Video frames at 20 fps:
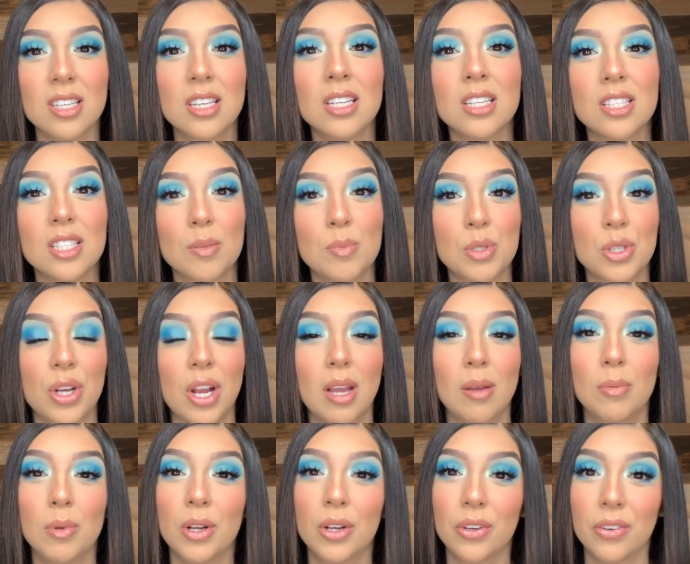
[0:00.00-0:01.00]

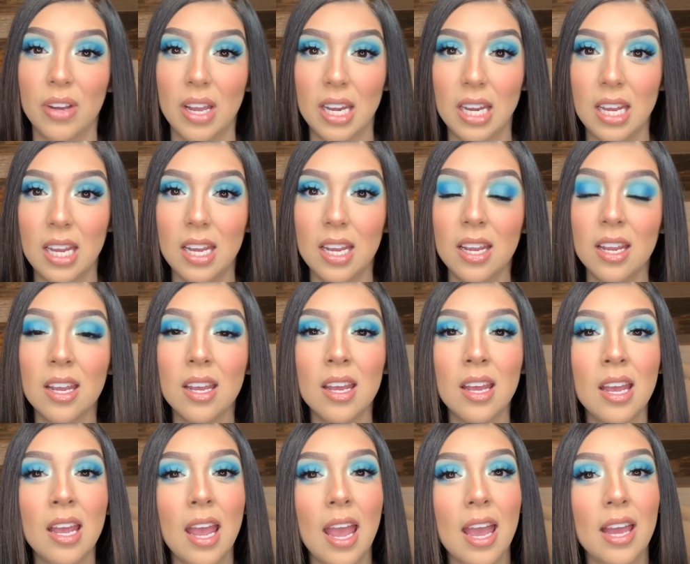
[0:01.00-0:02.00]
subscribed already.
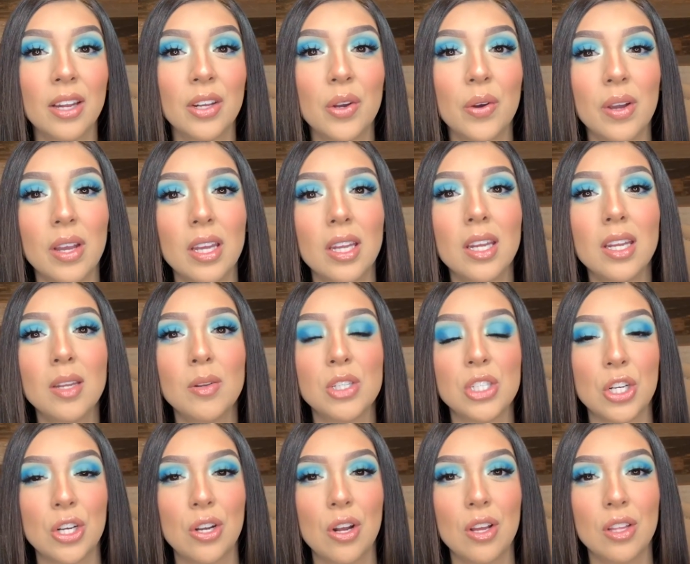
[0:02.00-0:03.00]
And go ahead and
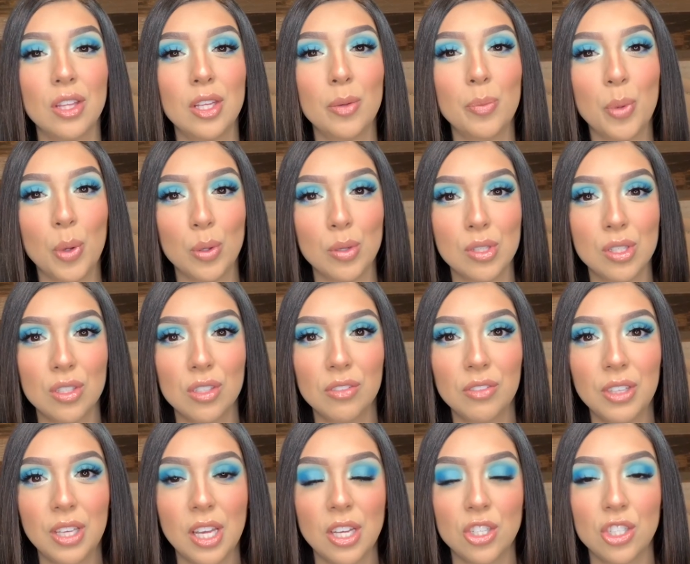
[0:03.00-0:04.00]
turn on the post
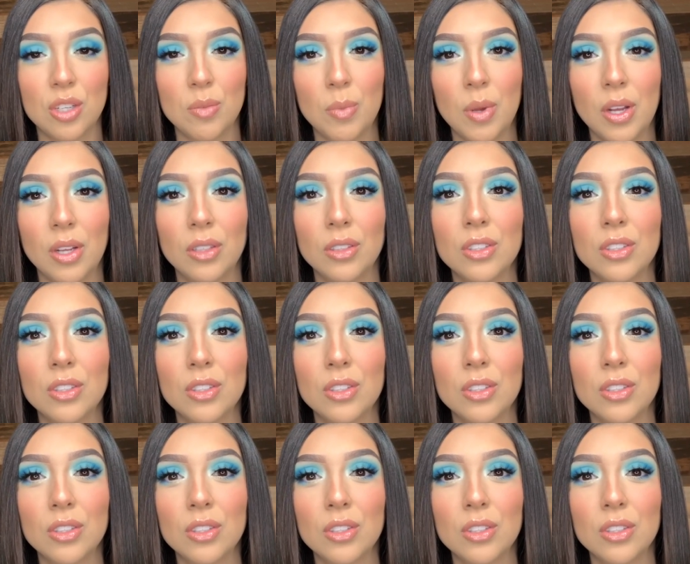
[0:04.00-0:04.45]
notification bell